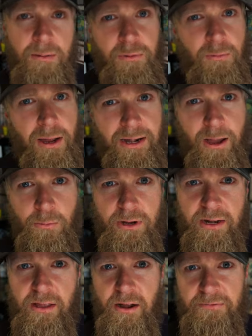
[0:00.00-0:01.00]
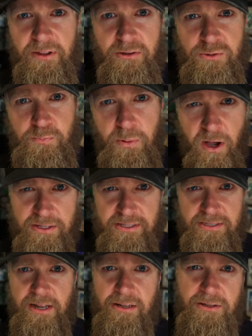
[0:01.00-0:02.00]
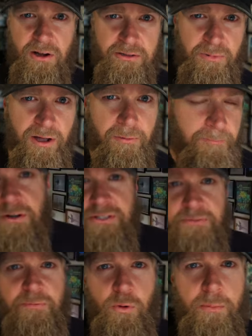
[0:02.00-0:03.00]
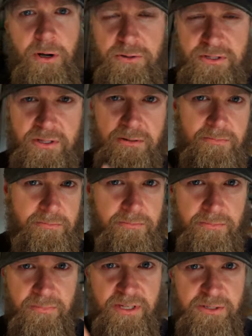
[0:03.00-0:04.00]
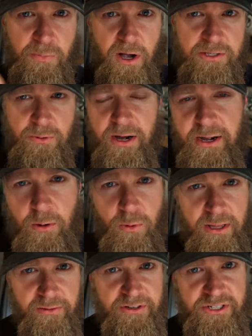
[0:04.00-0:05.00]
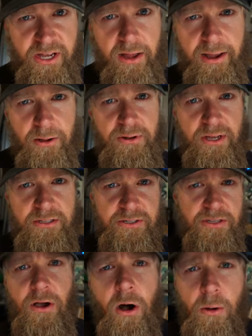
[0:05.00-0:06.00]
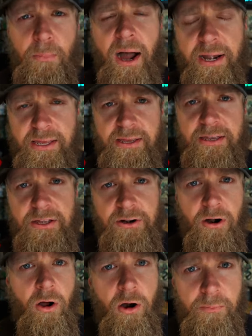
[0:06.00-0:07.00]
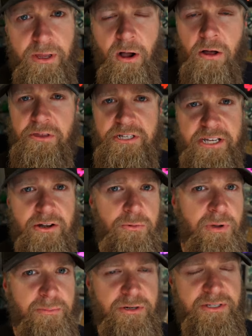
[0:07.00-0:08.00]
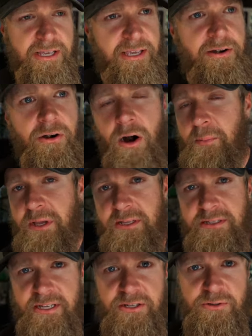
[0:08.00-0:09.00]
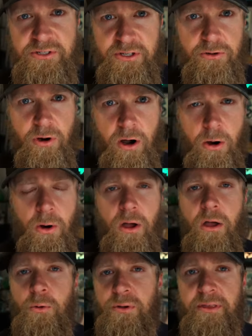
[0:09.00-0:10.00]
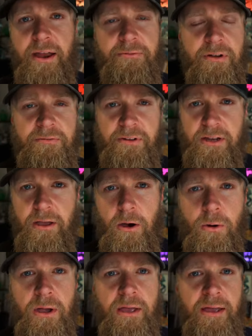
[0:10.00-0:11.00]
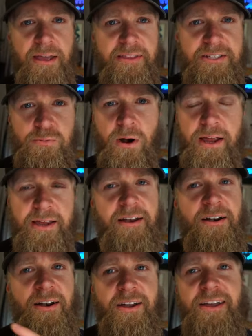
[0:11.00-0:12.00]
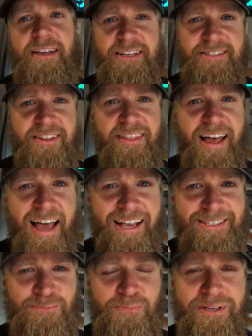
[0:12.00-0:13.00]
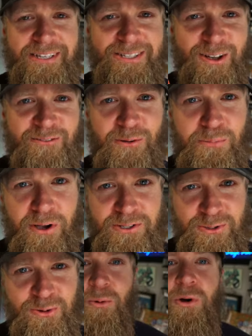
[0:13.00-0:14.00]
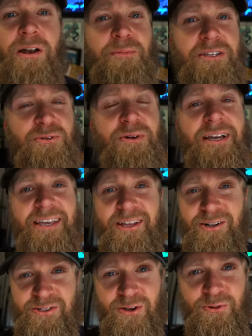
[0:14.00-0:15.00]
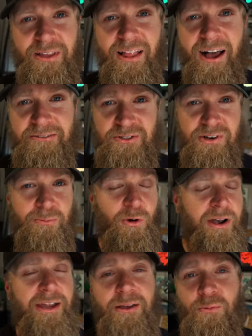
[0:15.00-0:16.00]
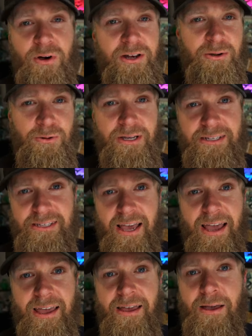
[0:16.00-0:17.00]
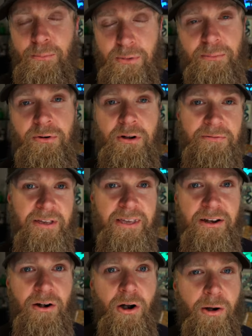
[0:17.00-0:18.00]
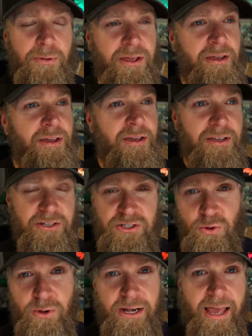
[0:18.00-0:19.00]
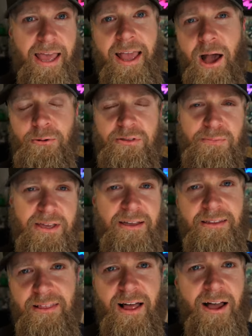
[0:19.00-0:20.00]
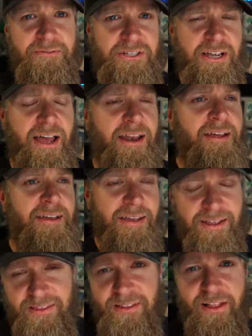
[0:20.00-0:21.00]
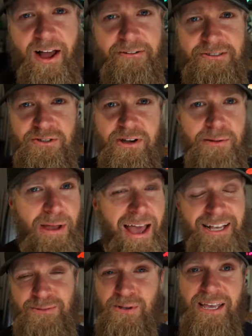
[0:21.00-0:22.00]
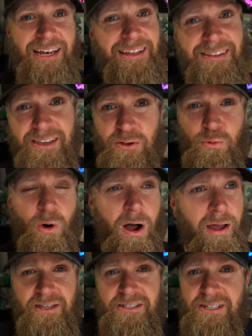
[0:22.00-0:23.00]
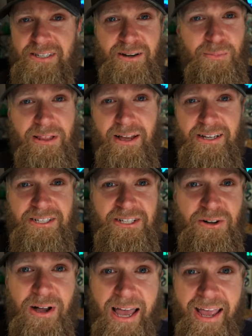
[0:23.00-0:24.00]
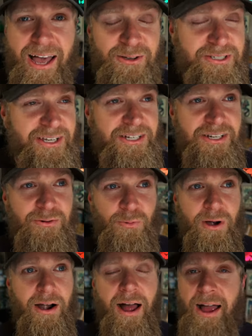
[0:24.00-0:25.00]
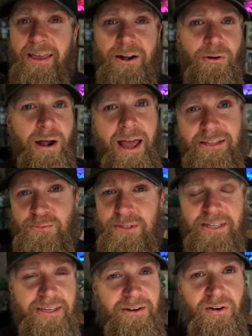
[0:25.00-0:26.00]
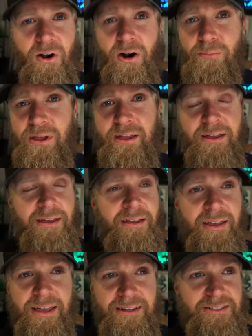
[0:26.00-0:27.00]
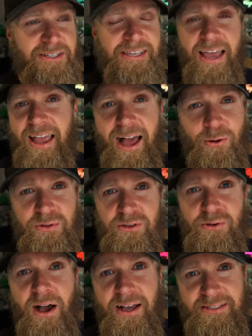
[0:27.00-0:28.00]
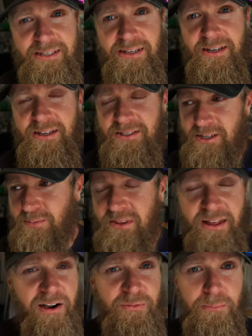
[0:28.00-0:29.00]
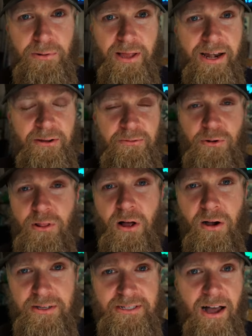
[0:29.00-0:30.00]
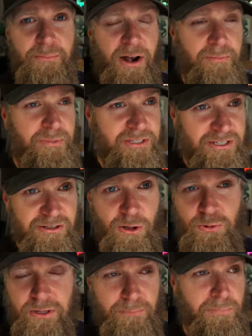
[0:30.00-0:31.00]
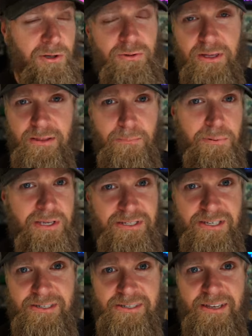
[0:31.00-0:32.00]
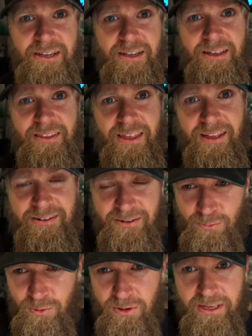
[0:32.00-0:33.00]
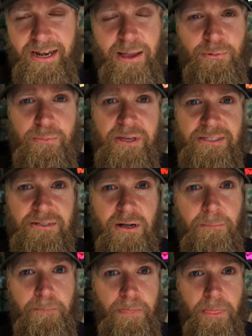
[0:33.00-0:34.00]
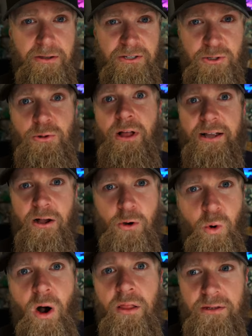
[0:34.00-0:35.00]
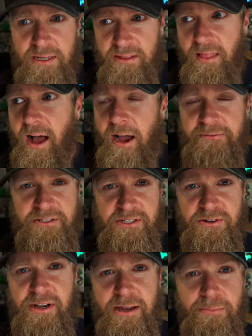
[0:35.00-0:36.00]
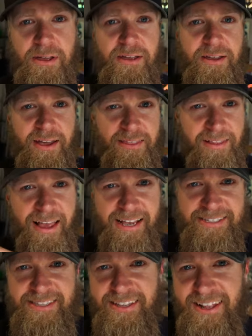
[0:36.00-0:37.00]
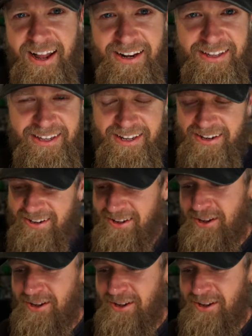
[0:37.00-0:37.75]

But right now, we're gonna get off into those boxes that I talked about. First and foremost, this box right here, I want to give a shout out to the almighty Heater Army, all the channel members. The Heater Army continues to grow with every video. And this right here is the last piece of the puzzle. We're going to be doing a heaters only live stream where anyone who is a member of the Heater Army can join, hang out with me in the live chat, in the live stream, ask me anything you want. It's just going to be like a chill hangout session where I interact with the Heater Army and just hang out with you guys. Something that I've been planning for a long time and I've been slowly building the pieces that will enable me to do like a quality live stream. And the last thing that I needed